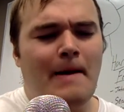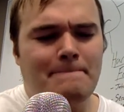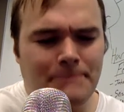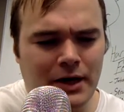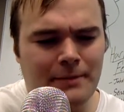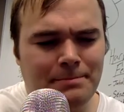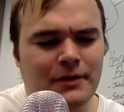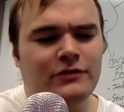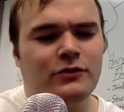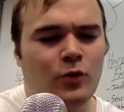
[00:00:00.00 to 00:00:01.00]
But
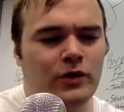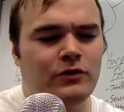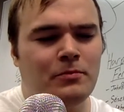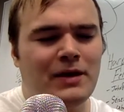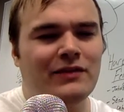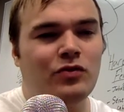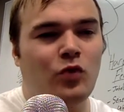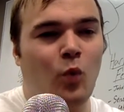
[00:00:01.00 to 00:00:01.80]
it's going to make the